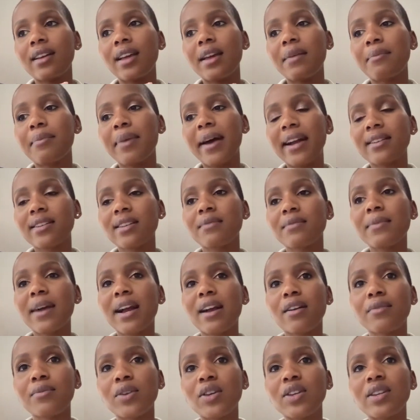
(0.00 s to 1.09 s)
impacted my
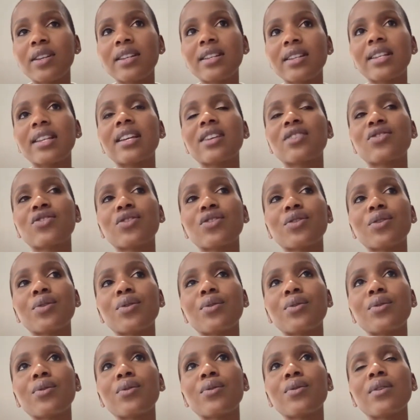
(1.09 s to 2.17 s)
community is
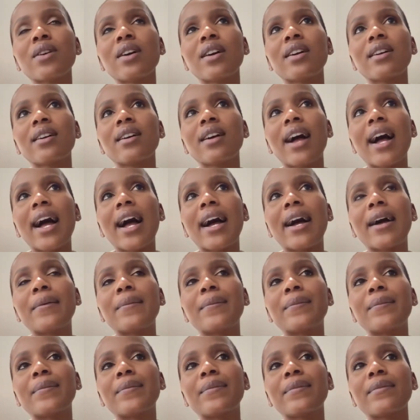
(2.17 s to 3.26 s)
through
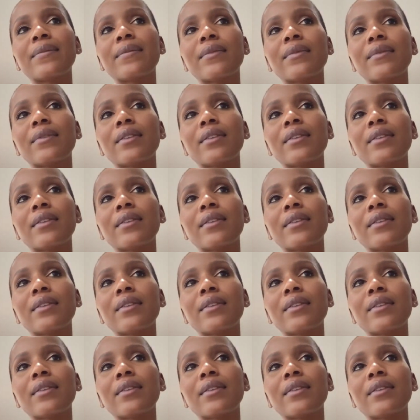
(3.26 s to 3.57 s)
the